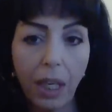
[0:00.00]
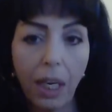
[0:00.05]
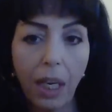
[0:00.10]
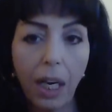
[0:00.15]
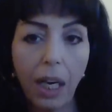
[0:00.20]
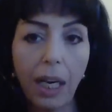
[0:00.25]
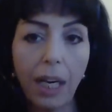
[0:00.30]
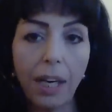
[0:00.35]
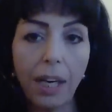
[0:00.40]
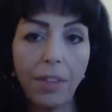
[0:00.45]

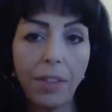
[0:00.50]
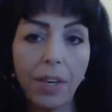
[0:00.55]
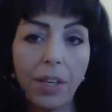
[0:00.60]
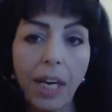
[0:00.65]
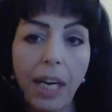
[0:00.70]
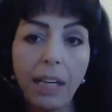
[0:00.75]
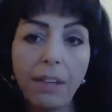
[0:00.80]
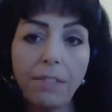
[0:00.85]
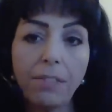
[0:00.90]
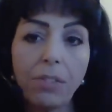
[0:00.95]
The
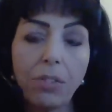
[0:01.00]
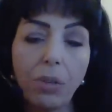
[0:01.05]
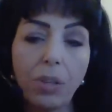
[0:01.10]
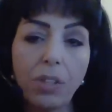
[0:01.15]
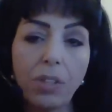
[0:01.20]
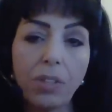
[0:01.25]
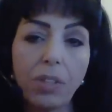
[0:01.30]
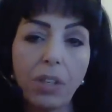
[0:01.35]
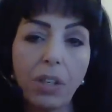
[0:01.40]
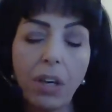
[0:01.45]
Nine of
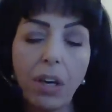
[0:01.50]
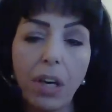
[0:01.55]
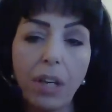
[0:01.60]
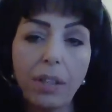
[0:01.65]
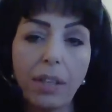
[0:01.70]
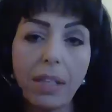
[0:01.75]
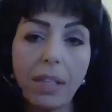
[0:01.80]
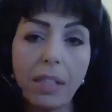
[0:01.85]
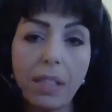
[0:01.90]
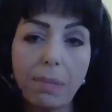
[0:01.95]
Swords is a
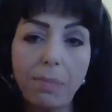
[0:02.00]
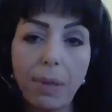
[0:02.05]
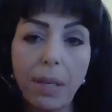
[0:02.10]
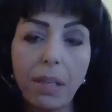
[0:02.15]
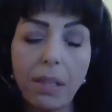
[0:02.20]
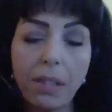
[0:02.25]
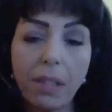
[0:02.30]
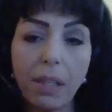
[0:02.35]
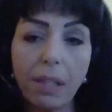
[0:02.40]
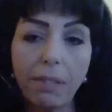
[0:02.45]
card that
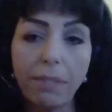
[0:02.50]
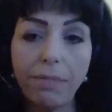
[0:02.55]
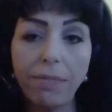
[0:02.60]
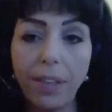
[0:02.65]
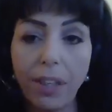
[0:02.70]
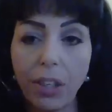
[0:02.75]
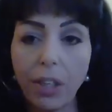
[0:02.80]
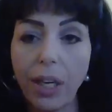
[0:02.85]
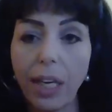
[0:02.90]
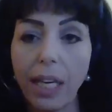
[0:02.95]
speaks of
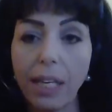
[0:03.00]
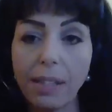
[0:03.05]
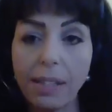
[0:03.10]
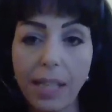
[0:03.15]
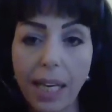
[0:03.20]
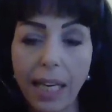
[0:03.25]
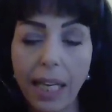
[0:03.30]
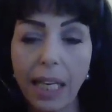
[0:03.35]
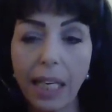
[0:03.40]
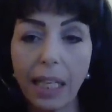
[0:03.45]
fear,
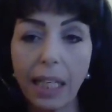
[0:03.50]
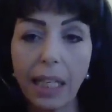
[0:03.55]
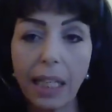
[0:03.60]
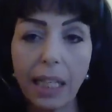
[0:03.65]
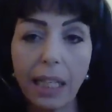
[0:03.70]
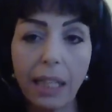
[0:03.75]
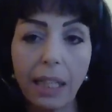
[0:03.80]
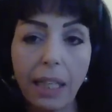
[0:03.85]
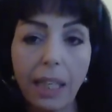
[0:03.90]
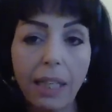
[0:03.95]

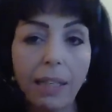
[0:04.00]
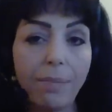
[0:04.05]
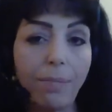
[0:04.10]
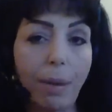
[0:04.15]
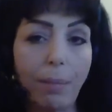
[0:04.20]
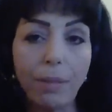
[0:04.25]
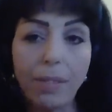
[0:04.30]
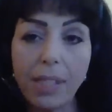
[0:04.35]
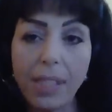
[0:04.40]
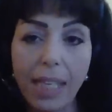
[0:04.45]
anxiety,
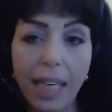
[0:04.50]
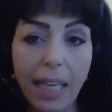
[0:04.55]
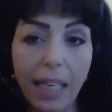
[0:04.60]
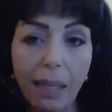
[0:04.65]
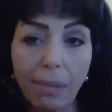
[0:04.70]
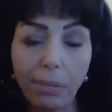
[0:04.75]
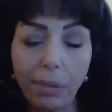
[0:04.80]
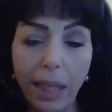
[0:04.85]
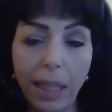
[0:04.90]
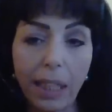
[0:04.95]
maybe staying
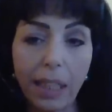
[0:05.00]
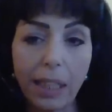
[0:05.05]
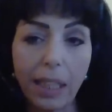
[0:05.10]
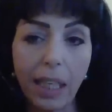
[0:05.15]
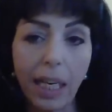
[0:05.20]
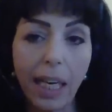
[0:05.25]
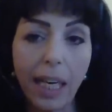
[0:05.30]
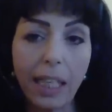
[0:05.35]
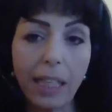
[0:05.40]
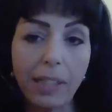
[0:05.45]
up late at
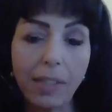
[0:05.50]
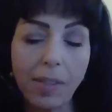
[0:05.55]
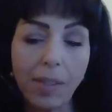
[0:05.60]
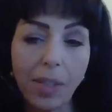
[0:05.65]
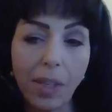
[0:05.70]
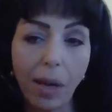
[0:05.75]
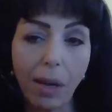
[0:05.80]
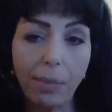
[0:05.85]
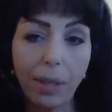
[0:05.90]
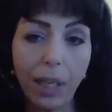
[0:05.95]
night,
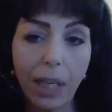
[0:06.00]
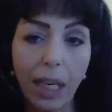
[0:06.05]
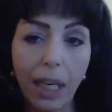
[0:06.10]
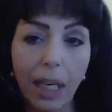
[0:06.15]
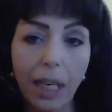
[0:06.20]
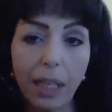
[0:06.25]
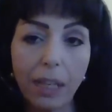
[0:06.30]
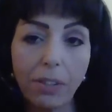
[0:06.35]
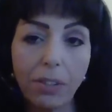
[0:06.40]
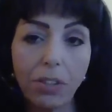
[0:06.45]

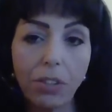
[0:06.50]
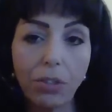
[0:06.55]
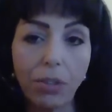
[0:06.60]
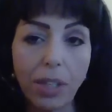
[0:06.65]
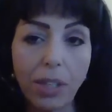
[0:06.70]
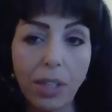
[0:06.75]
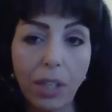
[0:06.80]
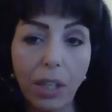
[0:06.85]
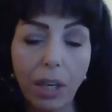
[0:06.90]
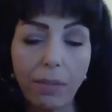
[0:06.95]
insomnia,
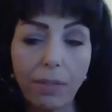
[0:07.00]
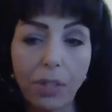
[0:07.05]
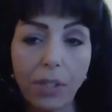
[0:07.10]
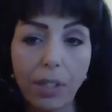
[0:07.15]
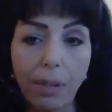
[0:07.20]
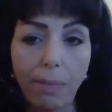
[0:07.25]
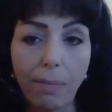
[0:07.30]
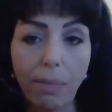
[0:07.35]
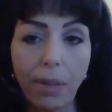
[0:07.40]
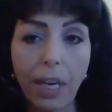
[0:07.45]
stressing over
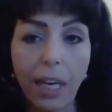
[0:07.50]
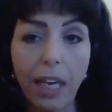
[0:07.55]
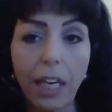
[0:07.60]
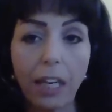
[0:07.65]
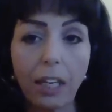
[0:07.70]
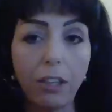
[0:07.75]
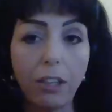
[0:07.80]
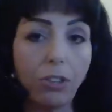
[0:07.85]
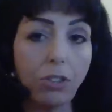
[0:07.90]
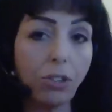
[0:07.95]

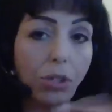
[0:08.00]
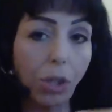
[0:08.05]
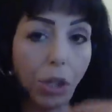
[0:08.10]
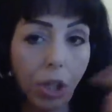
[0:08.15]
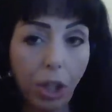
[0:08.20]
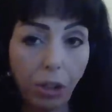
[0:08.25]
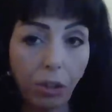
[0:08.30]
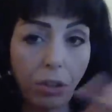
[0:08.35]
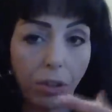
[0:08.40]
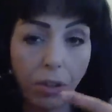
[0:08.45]
something,
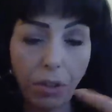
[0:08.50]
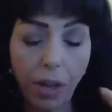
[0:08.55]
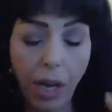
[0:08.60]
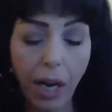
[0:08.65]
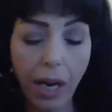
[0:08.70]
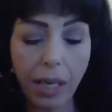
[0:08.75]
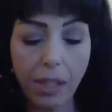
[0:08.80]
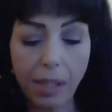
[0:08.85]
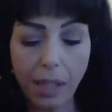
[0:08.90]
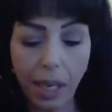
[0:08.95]
circular
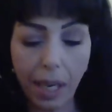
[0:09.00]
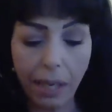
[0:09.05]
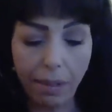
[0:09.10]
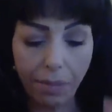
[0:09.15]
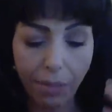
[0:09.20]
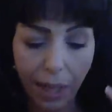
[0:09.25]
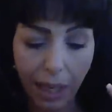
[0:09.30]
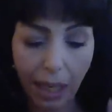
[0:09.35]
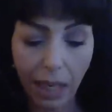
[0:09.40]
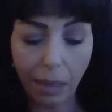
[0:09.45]
thoughts, kind
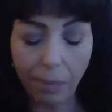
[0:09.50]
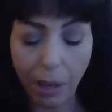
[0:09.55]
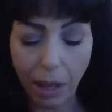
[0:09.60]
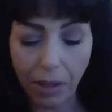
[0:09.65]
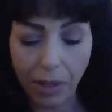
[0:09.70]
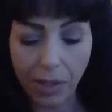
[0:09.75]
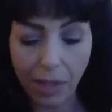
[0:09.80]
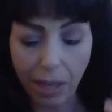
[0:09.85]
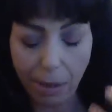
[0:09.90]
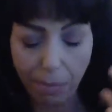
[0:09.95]
of thinking about
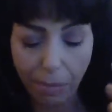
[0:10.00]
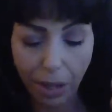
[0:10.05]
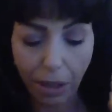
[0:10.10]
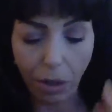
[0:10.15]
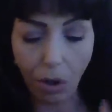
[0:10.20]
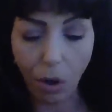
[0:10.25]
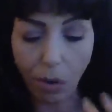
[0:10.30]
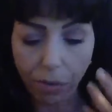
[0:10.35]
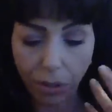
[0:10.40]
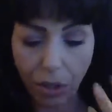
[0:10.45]
the same thing
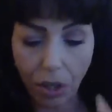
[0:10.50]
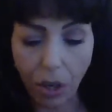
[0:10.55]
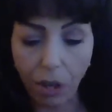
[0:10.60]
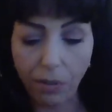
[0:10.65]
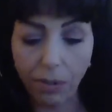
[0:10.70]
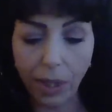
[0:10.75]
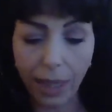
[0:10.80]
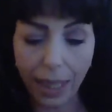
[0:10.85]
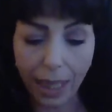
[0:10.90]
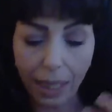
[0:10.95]
over and
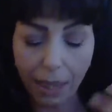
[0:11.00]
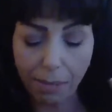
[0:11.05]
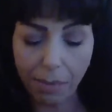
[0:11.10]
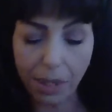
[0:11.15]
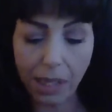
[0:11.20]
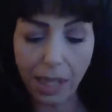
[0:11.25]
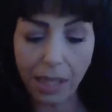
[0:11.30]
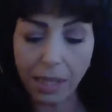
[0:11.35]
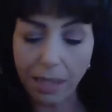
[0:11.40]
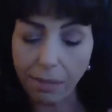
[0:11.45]
over again,
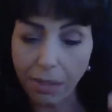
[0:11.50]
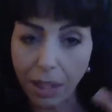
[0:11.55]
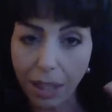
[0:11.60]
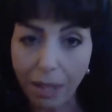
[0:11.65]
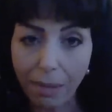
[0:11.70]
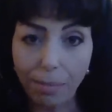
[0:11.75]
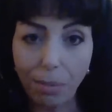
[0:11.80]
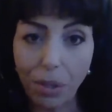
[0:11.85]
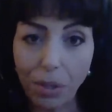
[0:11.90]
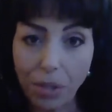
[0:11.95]
obsessively,
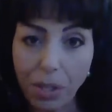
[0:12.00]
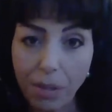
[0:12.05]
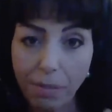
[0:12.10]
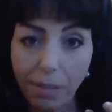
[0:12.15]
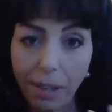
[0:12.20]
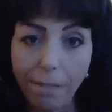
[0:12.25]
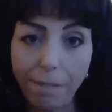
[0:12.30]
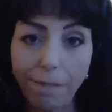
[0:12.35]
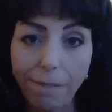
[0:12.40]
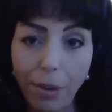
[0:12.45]

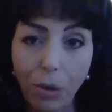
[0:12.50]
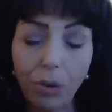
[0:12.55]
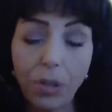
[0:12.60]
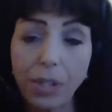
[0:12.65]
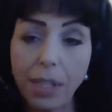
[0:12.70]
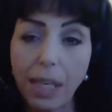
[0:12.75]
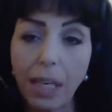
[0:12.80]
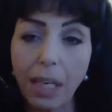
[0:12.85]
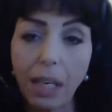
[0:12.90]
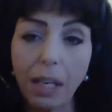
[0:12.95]
compulsively,
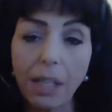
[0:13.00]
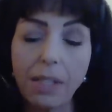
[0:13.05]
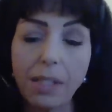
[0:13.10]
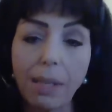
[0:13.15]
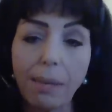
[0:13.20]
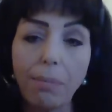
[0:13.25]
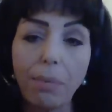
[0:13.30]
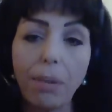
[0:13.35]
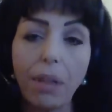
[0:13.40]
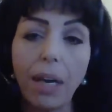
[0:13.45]
focusing on
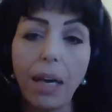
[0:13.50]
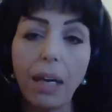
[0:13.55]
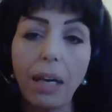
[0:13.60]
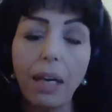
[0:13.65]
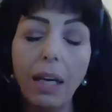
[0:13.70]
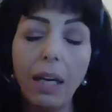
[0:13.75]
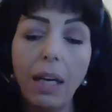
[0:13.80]
something.